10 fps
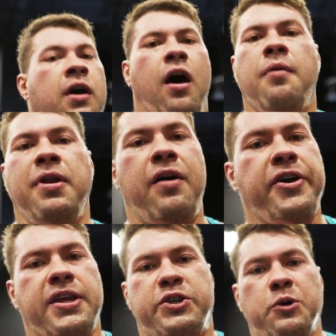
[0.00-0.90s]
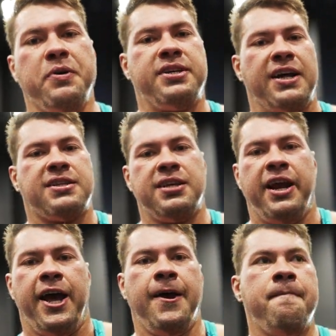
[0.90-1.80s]
I'm loving the supersets
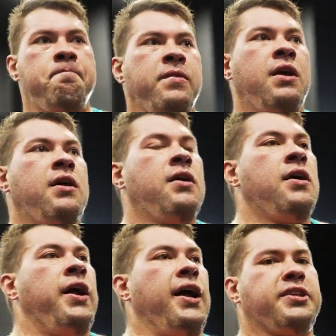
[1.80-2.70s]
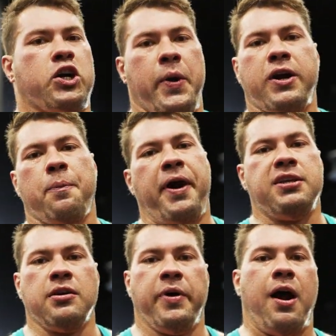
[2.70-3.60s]
today. It's a quicker
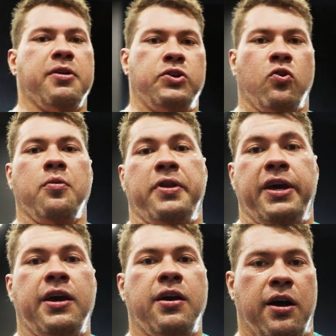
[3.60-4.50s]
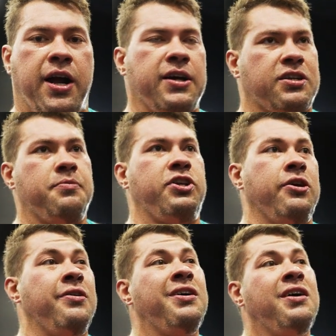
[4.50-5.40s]
pace than what I was normally accustomed
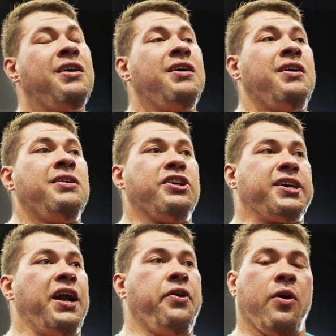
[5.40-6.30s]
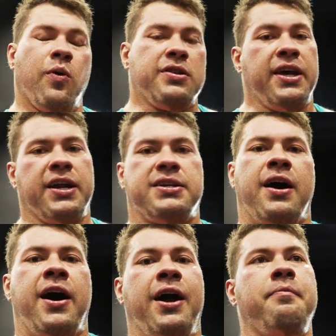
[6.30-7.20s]
to. Just kind of doing one thing at a
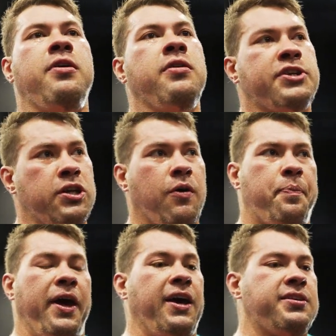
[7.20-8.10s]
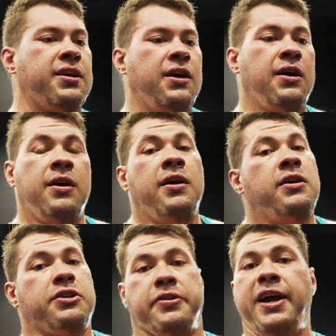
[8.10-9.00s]
time, slower pace.
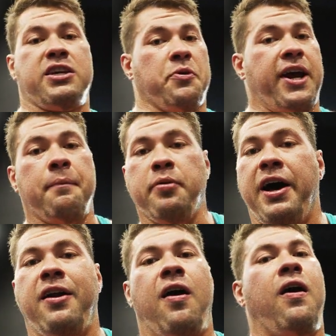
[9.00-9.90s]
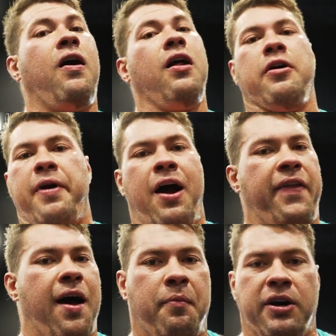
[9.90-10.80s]
This is great because we're getting blood all
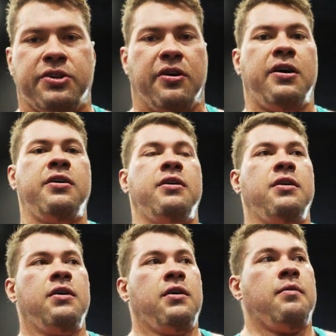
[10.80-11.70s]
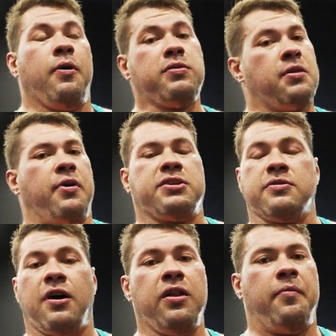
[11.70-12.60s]
around that muscle. Both the
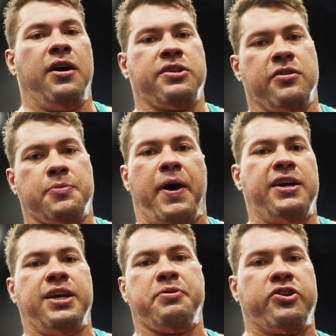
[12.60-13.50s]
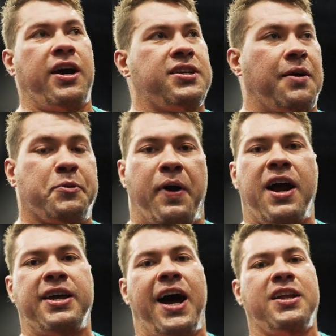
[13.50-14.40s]
muscles, all the muscles, biceps, triceps,
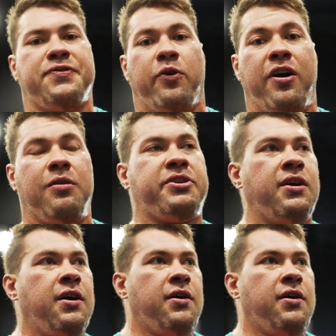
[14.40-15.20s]
brachialis, forearms,